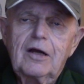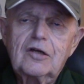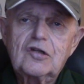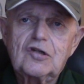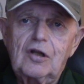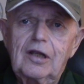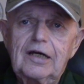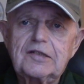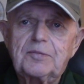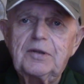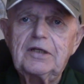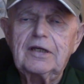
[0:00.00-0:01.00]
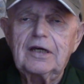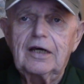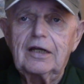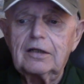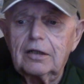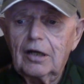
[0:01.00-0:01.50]
So let's
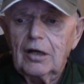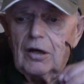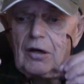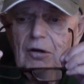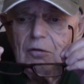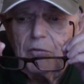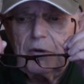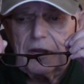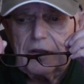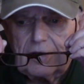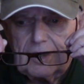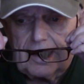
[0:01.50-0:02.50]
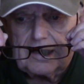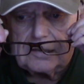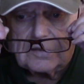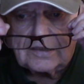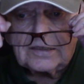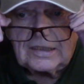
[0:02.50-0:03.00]
begin with the
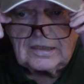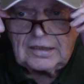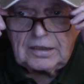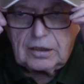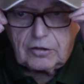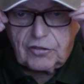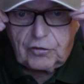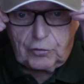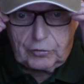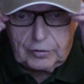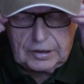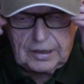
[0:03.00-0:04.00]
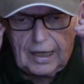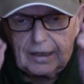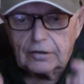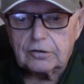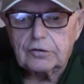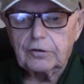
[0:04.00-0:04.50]

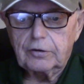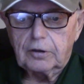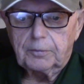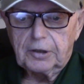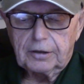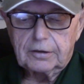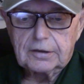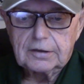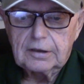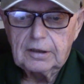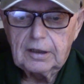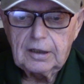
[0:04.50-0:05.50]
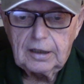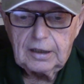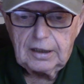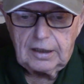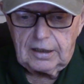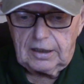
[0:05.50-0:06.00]
1938 tournament.
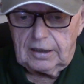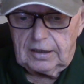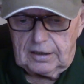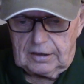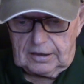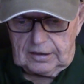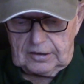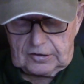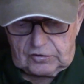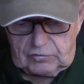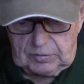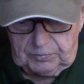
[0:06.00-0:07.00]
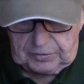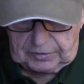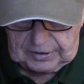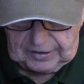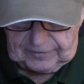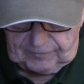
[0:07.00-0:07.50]
In the history
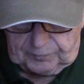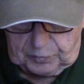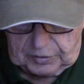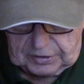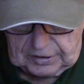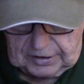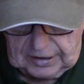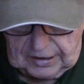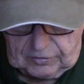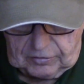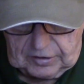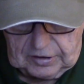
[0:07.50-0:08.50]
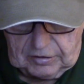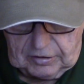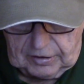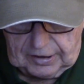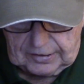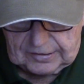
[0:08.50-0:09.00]
book I've put together
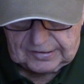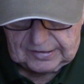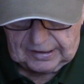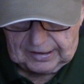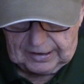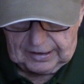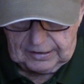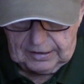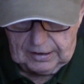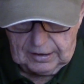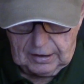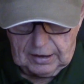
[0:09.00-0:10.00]
here, I said,